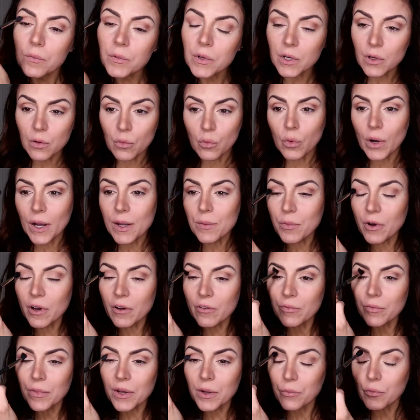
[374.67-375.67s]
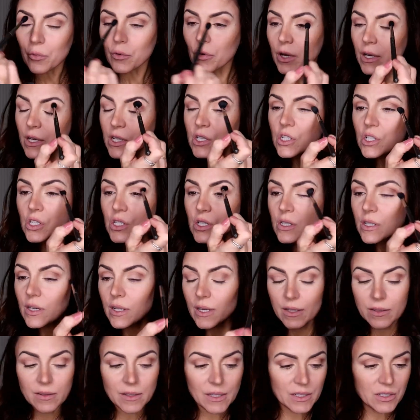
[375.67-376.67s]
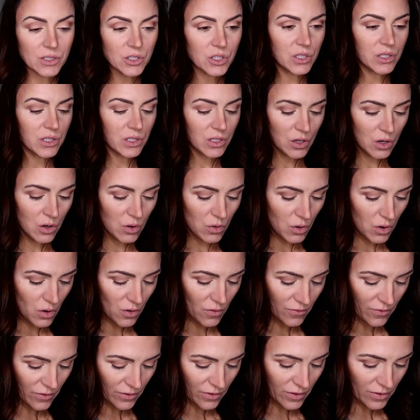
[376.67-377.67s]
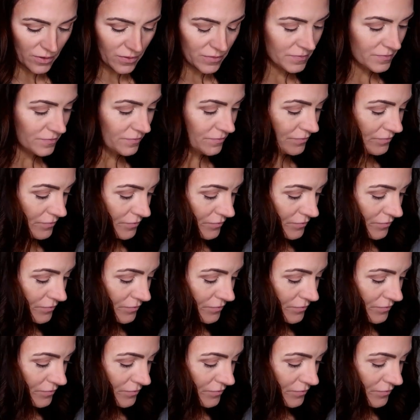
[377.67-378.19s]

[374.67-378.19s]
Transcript: I'm gonna wipe off my brush and then just go over